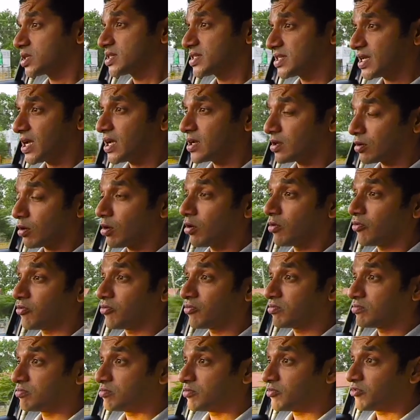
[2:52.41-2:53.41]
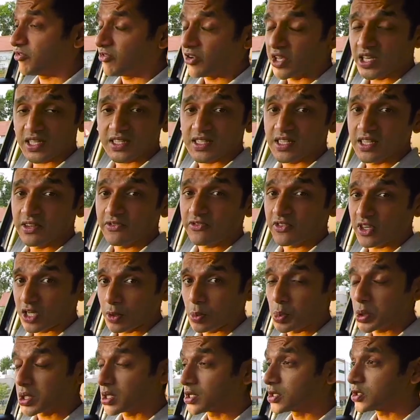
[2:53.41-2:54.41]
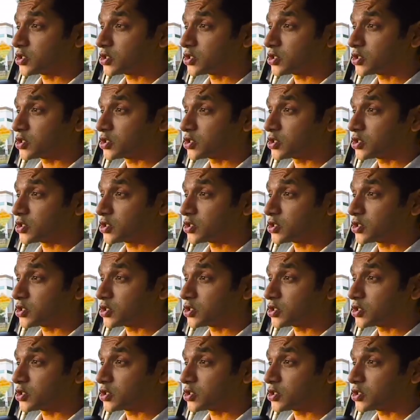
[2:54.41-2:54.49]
set of facelift typical